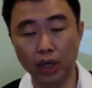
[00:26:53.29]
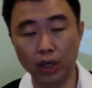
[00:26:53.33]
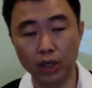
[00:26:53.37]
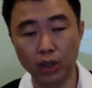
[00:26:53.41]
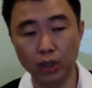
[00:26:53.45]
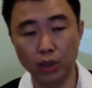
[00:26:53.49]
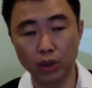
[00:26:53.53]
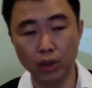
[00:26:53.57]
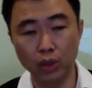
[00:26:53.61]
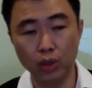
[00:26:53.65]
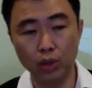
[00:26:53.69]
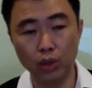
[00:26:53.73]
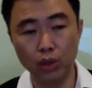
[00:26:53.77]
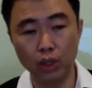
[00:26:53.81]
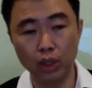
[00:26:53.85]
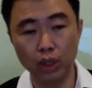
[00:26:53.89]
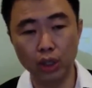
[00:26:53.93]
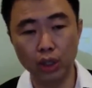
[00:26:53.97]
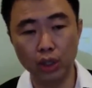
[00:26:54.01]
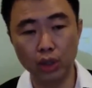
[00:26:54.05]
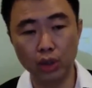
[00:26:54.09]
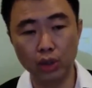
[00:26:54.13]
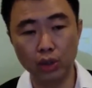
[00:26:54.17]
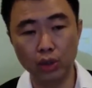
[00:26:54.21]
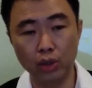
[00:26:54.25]
You
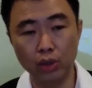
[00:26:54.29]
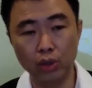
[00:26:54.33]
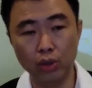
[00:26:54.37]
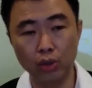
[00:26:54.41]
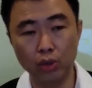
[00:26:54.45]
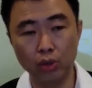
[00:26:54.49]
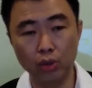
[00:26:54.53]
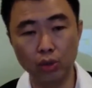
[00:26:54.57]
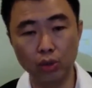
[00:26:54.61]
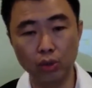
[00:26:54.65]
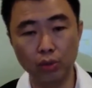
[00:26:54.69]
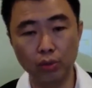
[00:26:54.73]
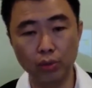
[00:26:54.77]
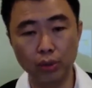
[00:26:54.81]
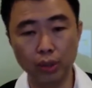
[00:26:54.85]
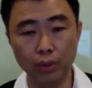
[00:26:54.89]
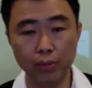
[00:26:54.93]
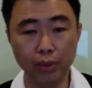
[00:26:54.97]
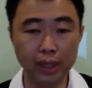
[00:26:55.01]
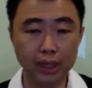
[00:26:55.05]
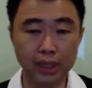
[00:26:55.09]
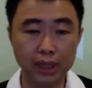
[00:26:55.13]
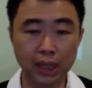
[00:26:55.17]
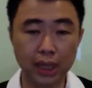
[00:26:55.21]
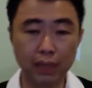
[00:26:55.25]
need to
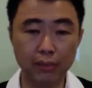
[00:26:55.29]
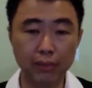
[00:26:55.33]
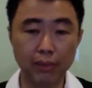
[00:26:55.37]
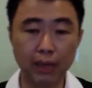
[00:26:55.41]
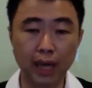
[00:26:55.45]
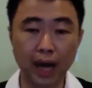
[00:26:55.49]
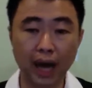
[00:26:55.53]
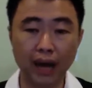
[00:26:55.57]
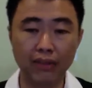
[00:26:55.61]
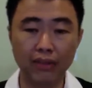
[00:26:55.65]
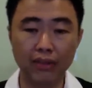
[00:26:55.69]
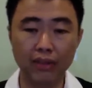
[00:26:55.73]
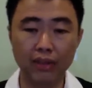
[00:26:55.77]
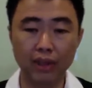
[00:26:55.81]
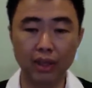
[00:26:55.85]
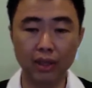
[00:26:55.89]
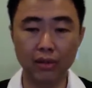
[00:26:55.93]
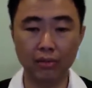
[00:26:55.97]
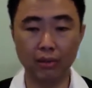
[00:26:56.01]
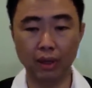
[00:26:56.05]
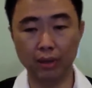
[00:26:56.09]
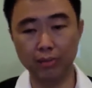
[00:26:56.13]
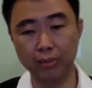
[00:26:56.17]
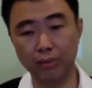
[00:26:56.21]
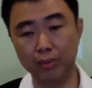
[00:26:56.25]
basically be hunted
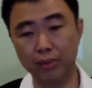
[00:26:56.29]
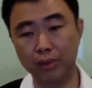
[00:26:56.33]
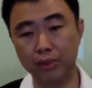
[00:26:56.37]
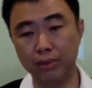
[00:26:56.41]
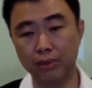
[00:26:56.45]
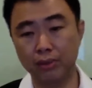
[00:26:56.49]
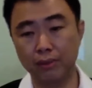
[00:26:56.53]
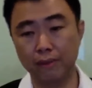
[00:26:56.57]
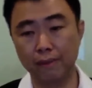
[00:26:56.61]
by people.